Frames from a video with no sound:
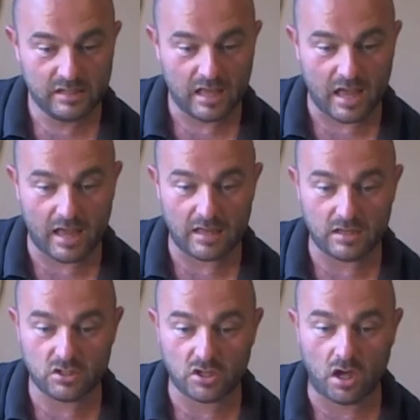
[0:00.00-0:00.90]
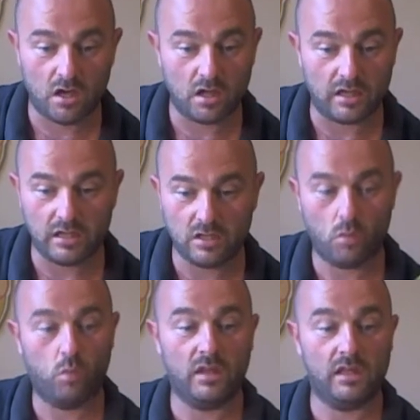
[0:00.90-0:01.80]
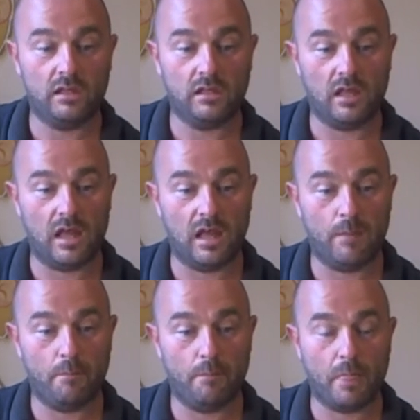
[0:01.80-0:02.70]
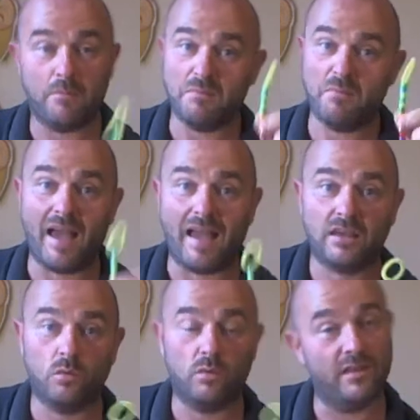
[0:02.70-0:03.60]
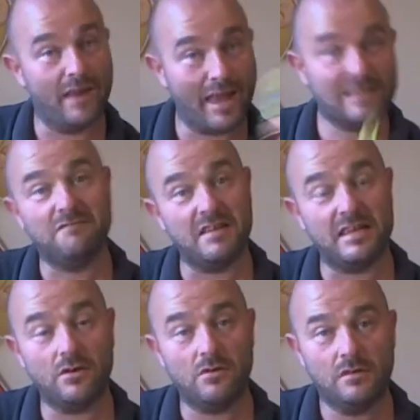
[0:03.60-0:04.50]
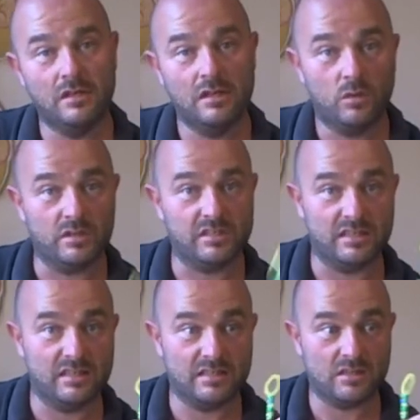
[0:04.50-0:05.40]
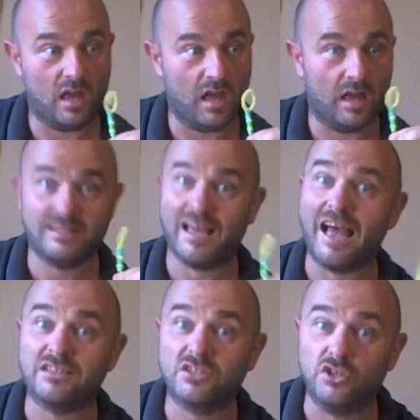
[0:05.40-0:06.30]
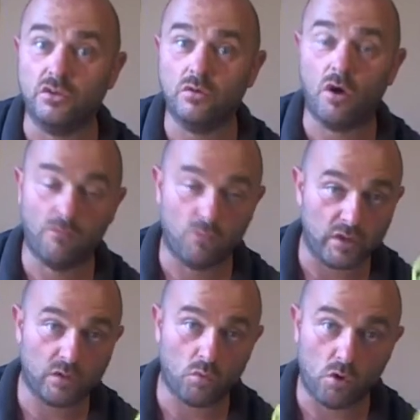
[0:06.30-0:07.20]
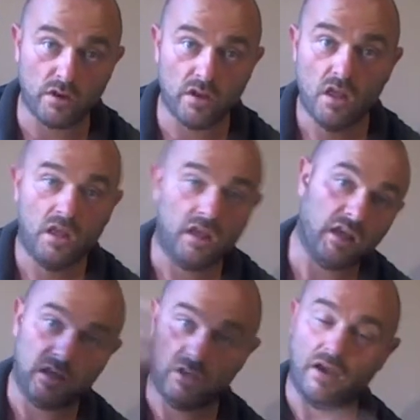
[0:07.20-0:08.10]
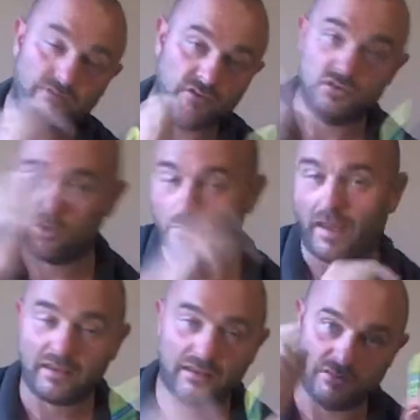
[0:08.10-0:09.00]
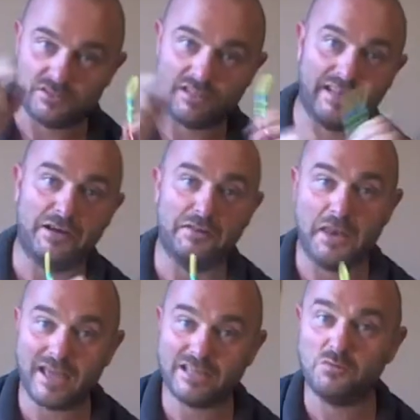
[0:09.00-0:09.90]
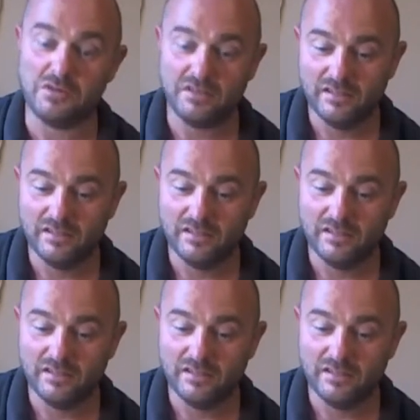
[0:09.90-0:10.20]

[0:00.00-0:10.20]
And I will be back with the next video, which is task 2 of week 1. You have to just go back and just click on the next one.